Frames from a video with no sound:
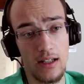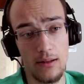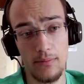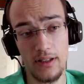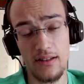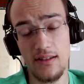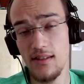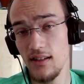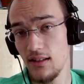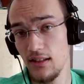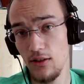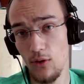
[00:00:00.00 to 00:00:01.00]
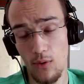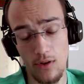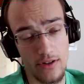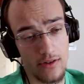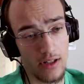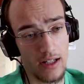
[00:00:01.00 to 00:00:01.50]
but cd
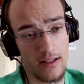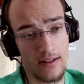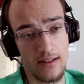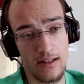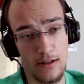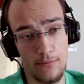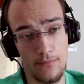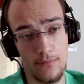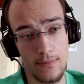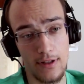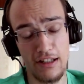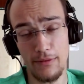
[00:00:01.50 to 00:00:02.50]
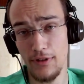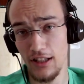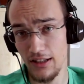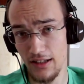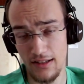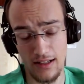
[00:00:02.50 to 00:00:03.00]
also has some
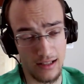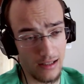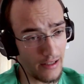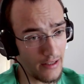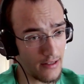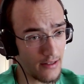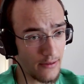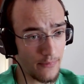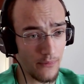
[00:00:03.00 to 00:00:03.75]
interesting lines.